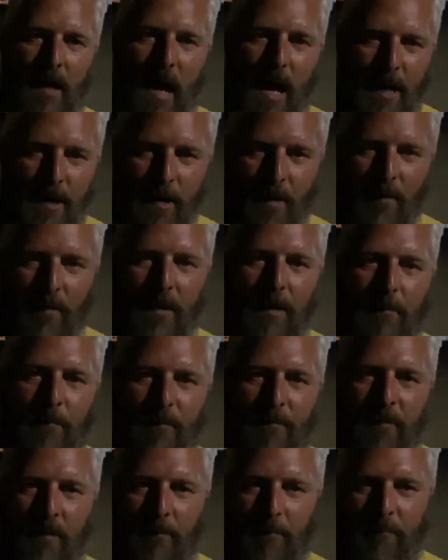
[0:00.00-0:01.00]
I know
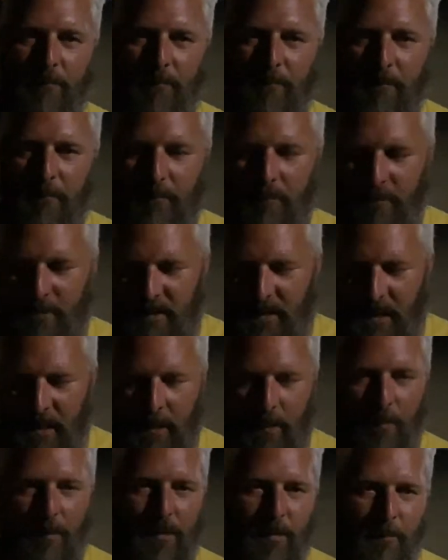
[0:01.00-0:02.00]
them from
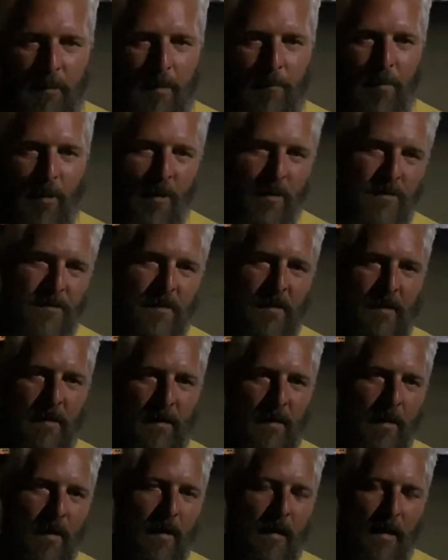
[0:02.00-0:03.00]
dealing with them in
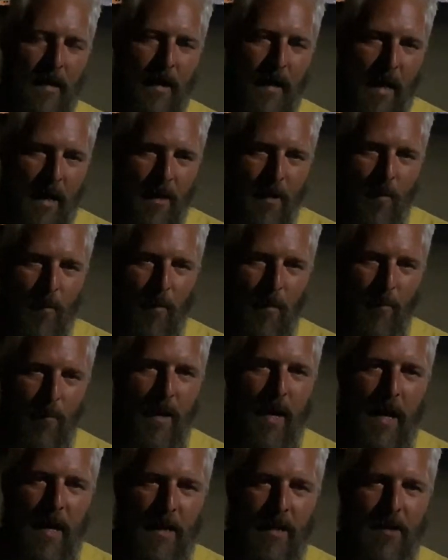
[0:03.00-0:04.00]
person. And I know when
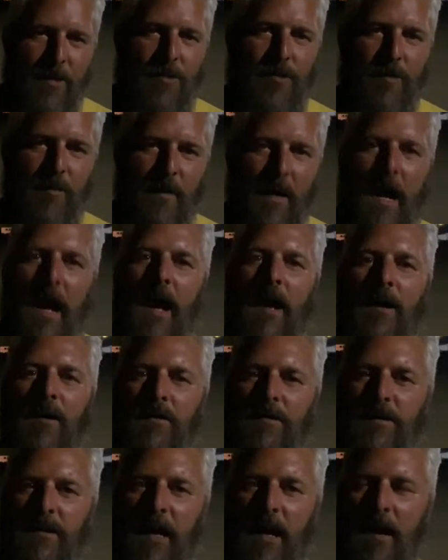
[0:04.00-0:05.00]
we had an issue in
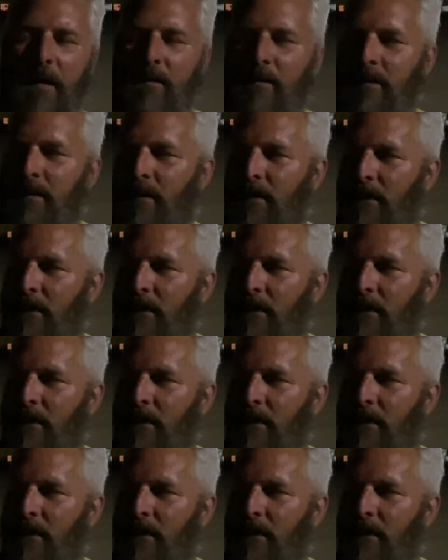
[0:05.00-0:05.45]
Hagerstown,